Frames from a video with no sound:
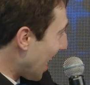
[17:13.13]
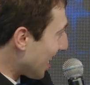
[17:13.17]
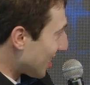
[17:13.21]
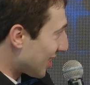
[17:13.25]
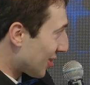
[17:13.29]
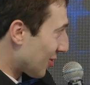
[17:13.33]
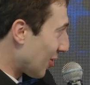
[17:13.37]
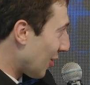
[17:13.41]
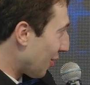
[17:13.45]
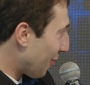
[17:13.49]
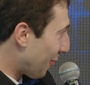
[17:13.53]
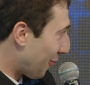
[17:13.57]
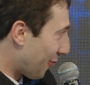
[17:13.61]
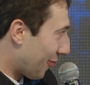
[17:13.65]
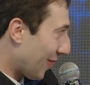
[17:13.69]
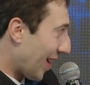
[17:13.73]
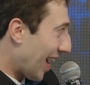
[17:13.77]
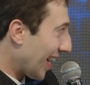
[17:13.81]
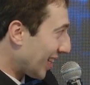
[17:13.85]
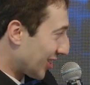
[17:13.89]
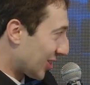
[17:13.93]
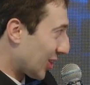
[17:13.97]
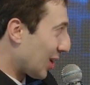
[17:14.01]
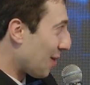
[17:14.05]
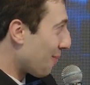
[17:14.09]
as you have
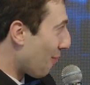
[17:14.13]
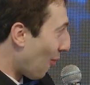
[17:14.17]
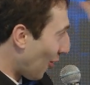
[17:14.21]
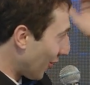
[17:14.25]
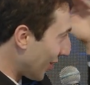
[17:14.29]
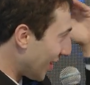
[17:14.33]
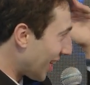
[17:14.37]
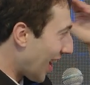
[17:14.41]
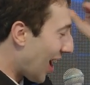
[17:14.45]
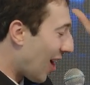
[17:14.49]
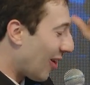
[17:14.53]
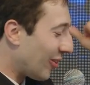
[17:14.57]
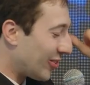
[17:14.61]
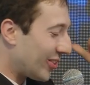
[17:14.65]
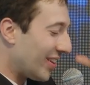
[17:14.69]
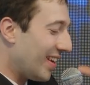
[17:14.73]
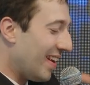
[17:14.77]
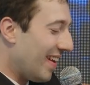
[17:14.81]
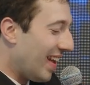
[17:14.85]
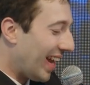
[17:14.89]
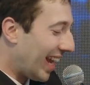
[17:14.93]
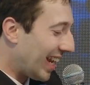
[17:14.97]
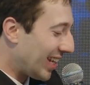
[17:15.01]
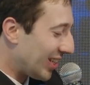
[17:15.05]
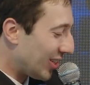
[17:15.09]
actually pointed out
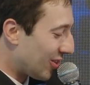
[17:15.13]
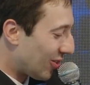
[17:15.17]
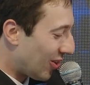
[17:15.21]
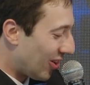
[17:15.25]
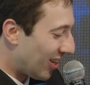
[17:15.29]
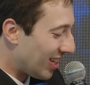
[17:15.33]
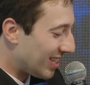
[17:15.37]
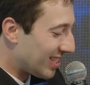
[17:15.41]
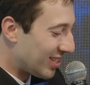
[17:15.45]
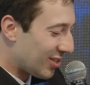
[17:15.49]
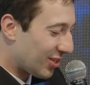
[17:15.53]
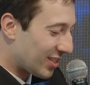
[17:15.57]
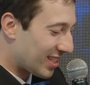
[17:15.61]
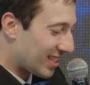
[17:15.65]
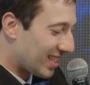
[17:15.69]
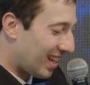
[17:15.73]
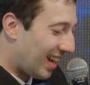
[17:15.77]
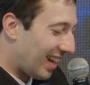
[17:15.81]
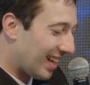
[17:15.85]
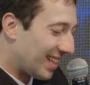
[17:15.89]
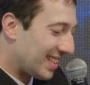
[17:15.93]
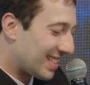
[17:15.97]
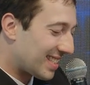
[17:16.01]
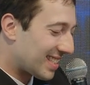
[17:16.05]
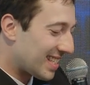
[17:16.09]
in your in your
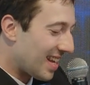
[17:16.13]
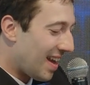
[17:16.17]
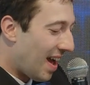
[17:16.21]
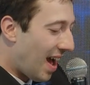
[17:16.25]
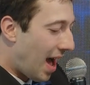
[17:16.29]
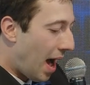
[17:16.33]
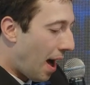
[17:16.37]
slides.